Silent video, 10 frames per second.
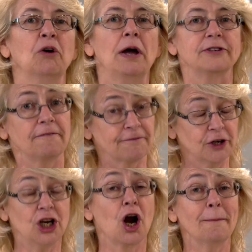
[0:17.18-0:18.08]
We have to
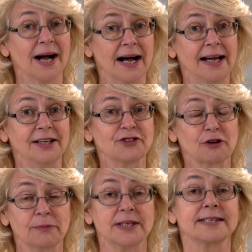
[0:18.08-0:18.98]
free our minds
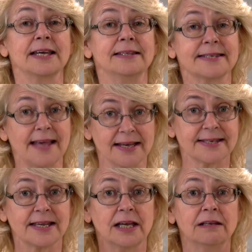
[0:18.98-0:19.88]
from this
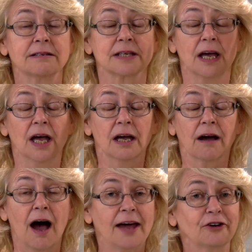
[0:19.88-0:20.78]
incessant,
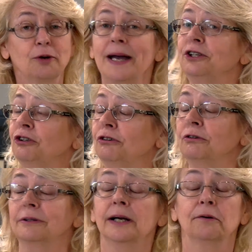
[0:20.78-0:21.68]
I don't know about
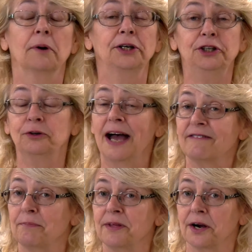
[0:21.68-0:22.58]
you, what do you
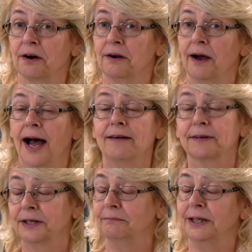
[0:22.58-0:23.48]
have up there? I
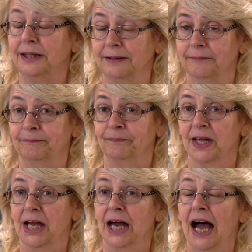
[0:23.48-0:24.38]
have a committee.
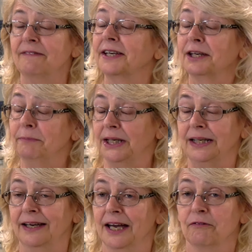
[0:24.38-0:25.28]
I have a
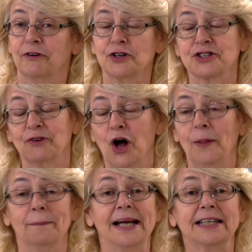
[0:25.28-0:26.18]
committee. First of
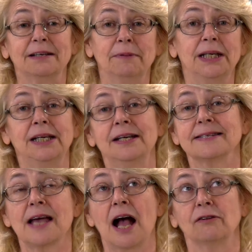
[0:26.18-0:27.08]
all, my
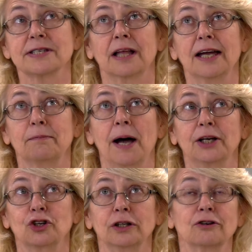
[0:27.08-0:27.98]
committee sounds like my
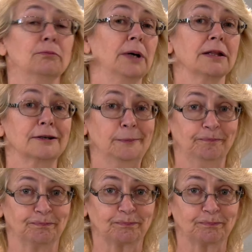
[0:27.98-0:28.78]
critical mother.